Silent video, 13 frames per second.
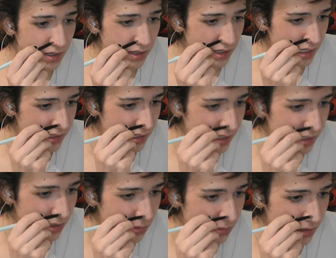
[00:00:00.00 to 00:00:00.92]
And then I
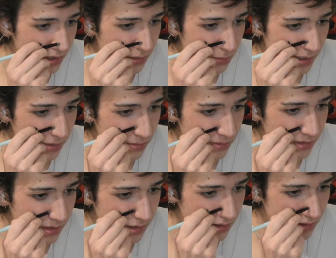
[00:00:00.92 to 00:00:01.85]
go around
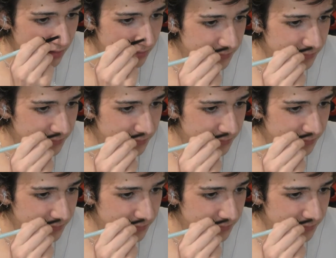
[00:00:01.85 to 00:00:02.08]
the